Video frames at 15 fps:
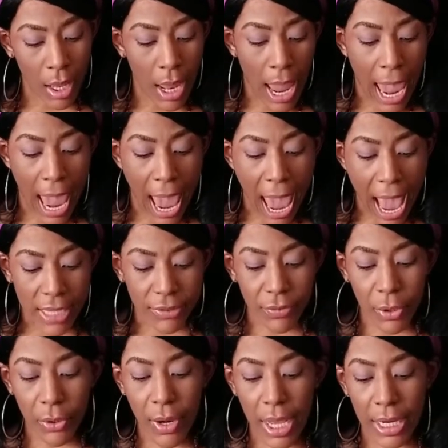And ask for
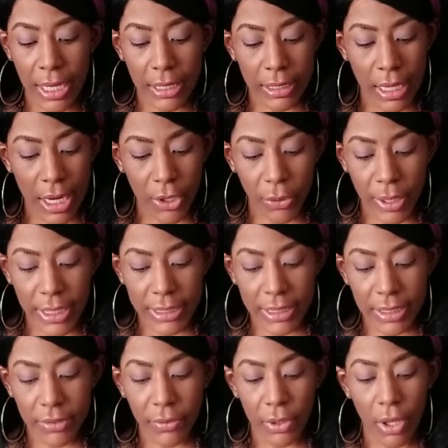credit
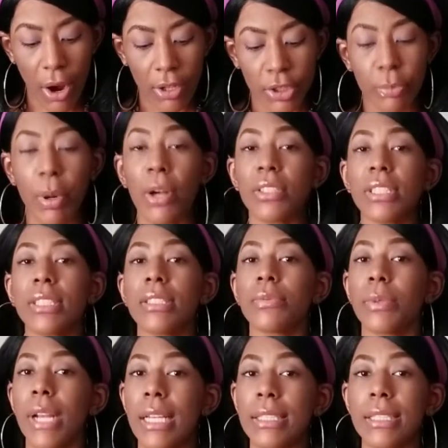increases for larger purchases
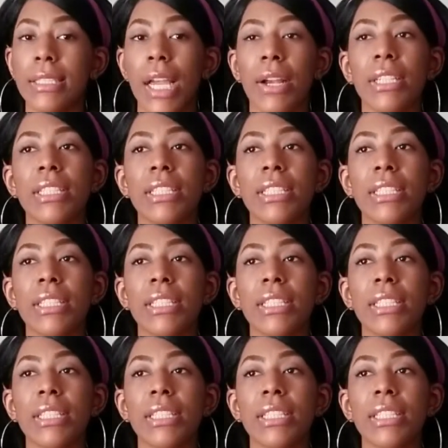when necessary.